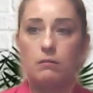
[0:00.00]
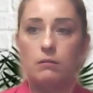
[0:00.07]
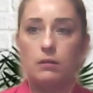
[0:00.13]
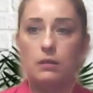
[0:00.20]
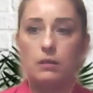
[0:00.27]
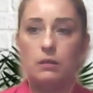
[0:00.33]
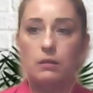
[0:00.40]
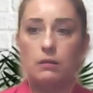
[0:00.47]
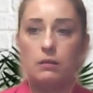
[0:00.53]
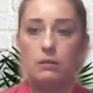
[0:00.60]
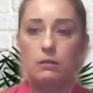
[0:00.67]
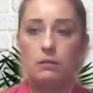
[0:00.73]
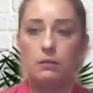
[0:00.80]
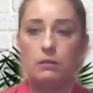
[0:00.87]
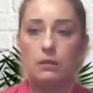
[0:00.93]
Uh,
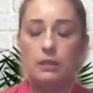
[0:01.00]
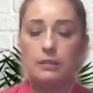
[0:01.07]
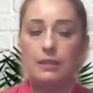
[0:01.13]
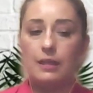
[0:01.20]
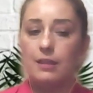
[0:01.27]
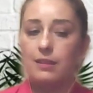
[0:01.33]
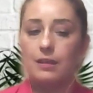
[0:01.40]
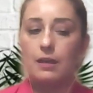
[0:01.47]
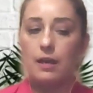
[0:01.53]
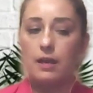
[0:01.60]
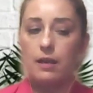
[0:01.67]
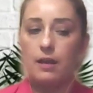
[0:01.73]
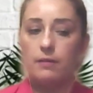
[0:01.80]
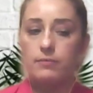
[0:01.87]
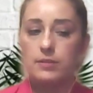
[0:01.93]
and I think
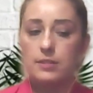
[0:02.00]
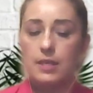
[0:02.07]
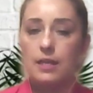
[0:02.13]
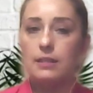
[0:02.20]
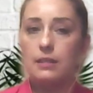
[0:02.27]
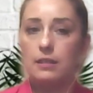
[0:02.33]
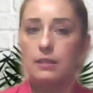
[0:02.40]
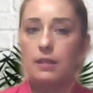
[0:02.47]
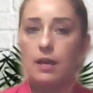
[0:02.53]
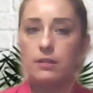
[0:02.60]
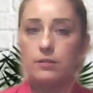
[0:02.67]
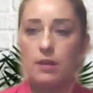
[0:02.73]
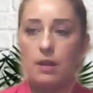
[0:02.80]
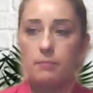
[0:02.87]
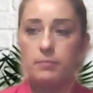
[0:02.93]
I've said in another
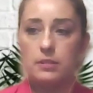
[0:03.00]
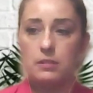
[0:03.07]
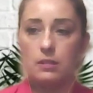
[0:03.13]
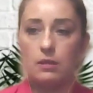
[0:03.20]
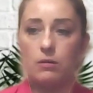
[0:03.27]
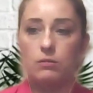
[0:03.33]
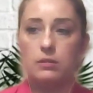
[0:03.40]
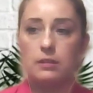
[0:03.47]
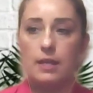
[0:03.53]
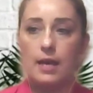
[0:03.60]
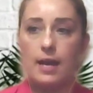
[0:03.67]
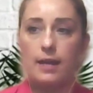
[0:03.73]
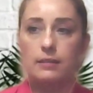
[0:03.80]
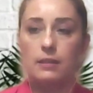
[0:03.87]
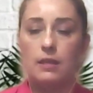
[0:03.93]
episode
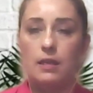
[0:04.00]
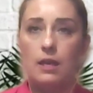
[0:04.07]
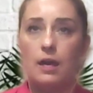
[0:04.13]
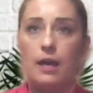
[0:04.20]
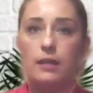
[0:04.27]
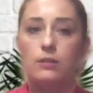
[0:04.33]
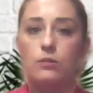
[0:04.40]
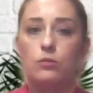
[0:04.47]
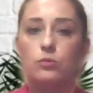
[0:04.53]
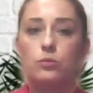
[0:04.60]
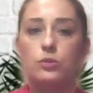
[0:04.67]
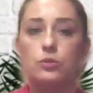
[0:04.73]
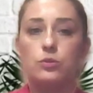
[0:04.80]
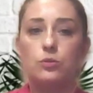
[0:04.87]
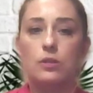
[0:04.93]
that I don't
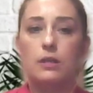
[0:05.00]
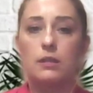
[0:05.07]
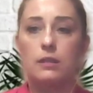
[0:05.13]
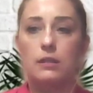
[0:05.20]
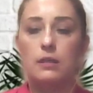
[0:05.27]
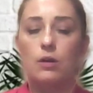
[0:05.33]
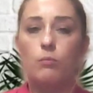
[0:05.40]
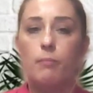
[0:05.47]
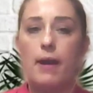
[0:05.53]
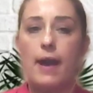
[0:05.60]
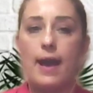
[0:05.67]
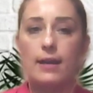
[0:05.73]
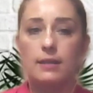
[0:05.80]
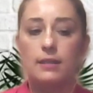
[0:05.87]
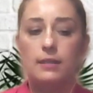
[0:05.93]
want to go
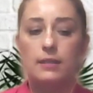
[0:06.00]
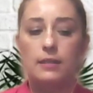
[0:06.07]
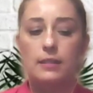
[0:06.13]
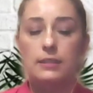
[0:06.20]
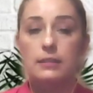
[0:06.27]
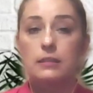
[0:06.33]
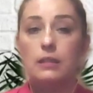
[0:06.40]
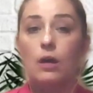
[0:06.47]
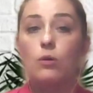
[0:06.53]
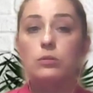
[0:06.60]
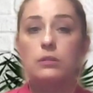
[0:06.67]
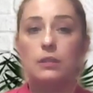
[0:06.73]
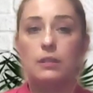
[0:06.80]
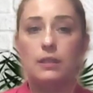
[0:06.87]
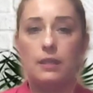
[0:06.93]
back
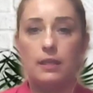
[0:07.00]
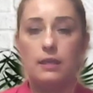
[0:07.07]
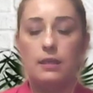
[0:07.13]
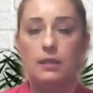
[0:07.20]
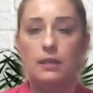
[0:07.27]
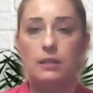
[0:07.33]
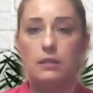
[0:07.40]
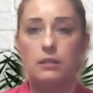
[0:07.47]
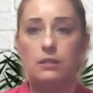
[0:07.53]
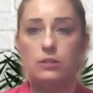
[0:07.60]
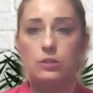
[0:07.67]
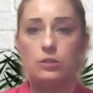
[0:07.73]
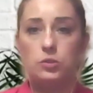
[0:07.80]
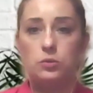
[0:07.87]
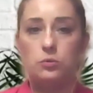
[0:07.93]
totally
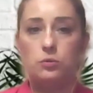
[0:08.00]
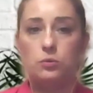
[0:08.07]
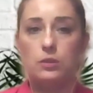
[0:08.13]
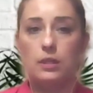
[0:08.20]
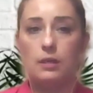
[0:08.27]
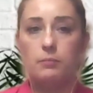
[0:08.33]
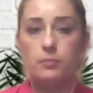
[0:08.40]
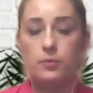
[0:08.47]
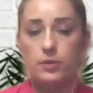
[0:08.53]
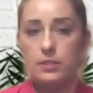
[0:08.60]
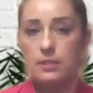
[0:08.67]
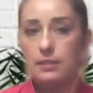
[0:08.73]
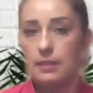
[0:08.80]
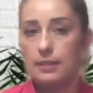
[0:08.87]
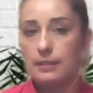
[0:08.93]
to the
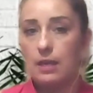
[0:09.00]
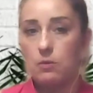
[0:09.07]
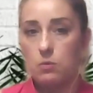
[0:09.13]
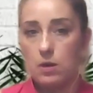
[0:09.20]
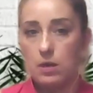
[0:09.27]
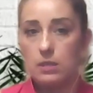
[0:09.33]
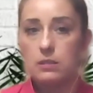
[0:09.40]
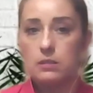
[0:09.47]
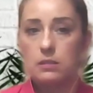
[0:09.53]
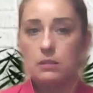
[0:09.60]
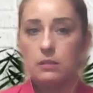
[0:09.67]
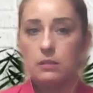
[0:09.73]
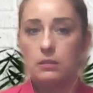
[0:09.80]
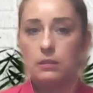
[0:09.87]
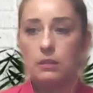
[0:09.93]
person that I was.
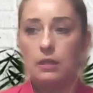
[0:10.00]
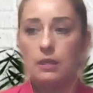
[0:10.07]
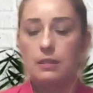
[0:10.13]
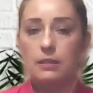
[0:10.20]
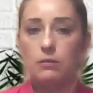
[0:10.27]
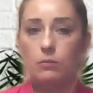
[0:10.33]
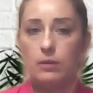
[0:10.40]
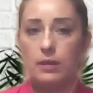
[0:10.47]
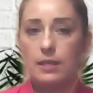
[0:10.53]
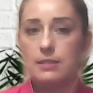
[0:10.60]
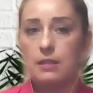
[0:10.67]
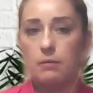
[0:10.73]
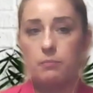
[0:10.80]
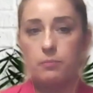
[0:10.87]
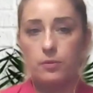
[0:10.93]
And when I
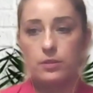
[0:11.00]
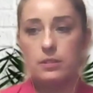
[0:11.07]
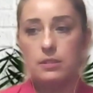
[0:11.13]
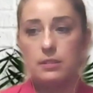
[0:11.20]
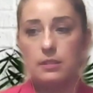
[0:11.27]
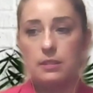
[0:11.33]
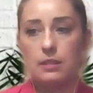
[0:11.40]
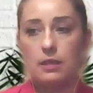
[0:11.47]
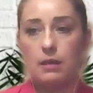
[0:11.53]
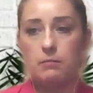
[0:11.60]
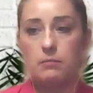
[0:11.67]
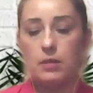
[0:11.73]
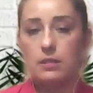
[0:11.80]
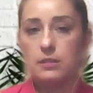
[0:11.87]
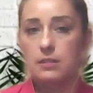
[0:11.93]
say person, I'm
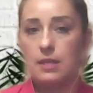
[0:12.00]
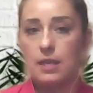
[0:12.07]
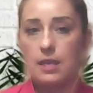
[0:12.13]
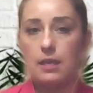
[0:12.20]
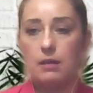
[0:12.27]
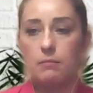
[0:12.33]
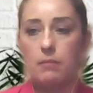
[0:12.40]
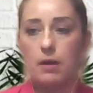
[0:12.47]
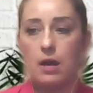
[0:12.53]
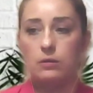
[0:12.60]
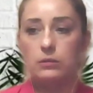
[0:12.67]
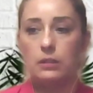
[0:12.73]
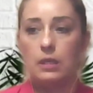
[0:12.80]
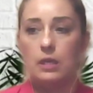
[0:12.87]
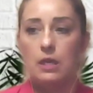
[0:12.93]
not saying
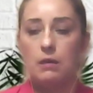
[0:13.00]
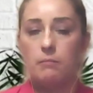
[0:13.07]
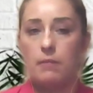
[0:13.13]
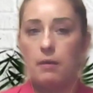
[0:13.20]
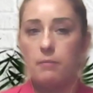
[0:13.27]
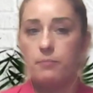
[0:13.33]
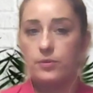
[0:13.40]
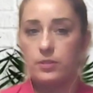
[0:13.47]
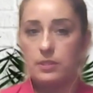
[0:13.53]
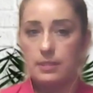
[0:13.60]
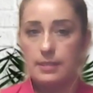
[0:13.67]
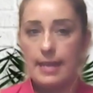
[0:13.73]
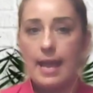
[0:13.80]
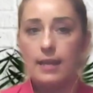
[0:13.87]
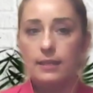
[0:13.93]
about my
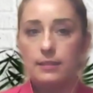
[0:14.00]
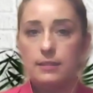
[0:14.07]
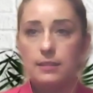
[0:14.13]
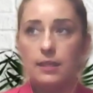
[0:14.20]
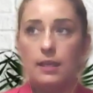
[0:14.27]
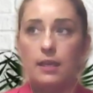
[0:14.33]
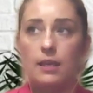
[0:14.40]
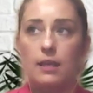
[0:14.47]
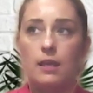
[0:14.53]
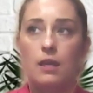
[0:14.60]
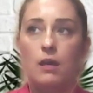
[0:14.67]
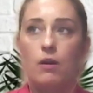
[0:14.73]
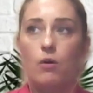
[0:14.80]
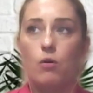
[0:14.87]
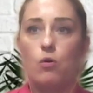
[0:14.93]
personality
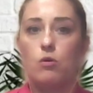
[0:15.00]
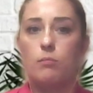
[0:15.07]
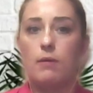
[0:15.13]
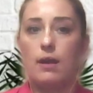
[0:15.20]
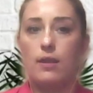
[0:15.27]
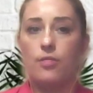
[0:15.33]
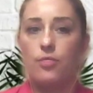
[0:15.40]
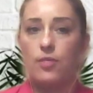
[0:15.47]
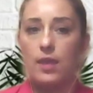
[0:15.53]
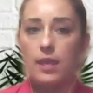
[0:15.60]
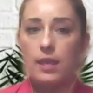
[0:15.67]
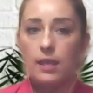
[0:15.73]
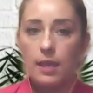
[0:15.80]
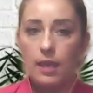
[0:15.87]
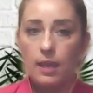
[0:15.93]
or my
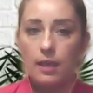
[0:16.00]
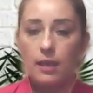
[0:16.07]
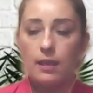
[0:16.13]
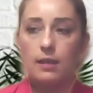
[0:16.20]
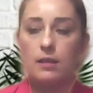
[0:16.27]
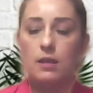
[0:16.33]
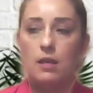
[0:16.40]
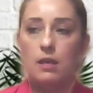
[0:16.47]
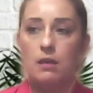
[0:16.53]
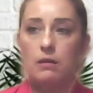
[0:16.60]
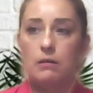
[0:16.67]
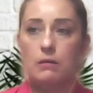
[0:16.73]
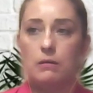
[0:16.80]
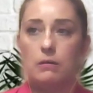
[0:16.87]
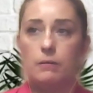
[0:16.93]
thinking
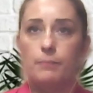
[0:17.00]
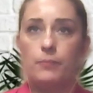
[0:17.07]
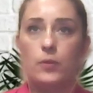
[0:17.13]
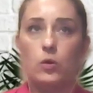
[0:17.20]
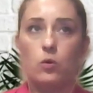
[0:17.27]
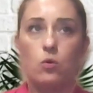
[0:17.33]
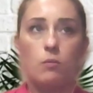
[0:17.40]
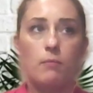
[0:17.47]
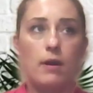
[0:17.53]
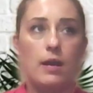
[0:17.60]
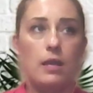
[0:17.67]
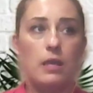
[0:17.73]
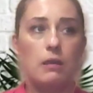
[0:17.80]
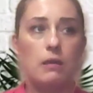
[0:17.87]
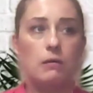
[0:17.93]
or
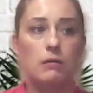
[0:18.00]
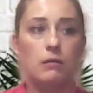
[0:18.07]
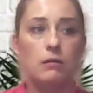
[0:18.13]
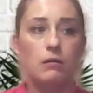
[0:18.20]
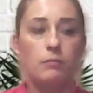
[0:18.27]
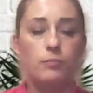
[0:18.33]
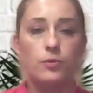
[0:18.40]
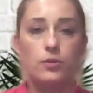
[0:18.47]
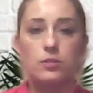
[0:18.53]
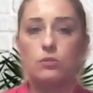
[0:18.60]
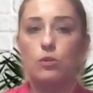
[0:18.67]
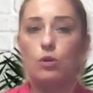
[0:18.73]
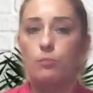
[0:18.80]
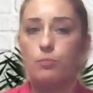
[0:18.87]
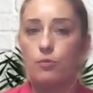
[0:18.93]
my personal
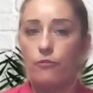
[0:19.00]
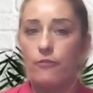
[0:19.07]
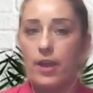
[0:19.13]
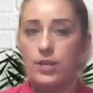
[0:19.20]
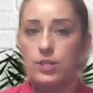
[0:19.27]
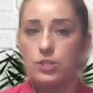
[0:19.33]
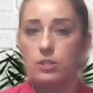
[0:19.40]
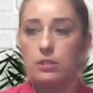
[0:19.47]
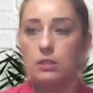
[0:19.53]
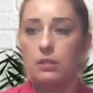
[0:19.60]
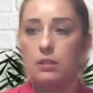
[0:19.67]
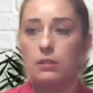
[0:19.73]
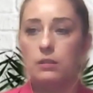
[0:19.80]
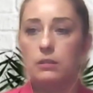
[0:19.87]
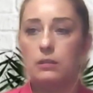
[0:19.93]
or
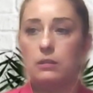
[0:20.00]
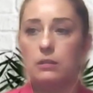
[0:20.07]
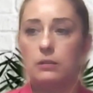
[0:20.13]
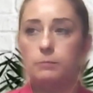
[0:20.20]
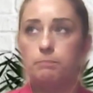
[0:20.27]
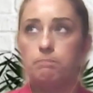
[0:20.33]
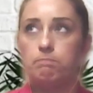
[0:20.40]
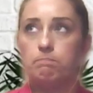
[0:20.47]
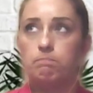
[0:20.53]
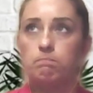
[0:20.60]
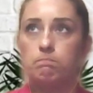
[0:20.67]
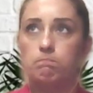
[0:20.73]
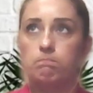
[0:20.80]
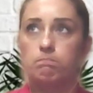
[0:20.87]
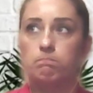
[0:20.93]
professional
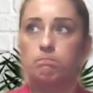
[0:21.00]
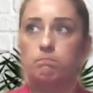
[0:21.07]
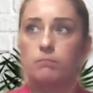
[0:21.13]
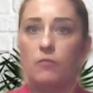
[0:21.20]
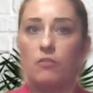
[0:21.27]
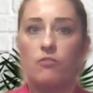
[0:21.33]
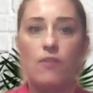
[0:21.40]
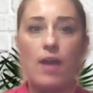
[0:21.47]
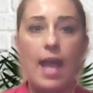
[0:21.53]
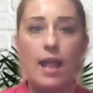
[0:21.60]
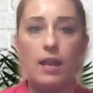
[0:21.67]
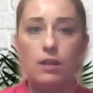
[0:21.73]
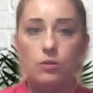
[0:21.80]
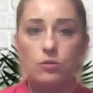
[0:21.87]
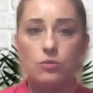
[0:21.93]

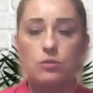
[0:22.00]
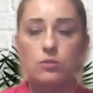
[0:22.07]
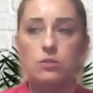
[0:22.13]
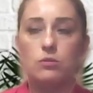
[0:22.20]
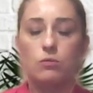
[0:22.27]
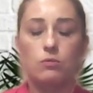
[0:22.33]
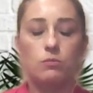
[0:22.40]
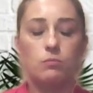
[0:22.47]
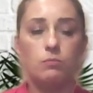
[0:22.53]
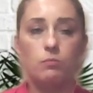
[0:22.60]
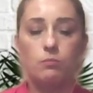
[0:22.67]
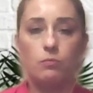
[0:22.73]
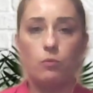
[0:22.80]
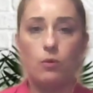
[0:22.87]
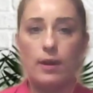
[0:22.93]
values or
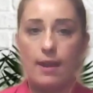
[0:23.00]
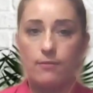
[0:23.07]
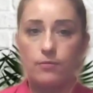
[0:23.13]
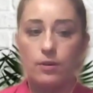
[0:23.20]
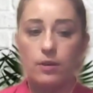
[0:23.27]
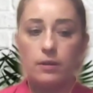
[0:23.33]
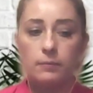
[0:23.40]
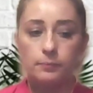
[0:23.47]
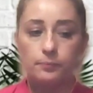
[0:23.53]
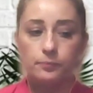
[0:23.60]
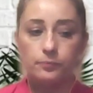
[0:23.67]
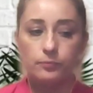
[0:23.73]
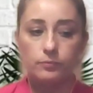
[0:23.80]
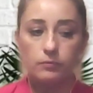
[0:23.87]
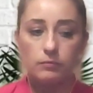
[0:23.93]
whatever,
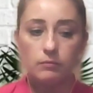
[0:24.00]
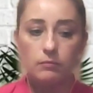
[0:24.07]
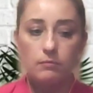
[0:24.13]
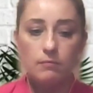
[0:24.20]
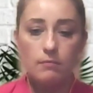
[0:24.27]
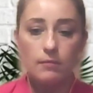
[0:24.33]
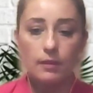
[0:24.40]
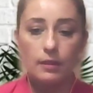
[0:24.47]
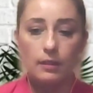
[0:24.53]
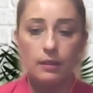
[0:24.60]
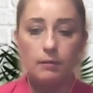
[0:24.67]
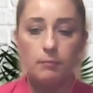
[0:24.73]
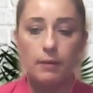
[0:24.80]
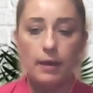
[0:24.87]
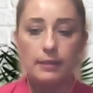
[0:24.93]

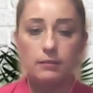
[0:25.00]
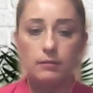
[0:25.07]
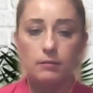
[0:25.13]
but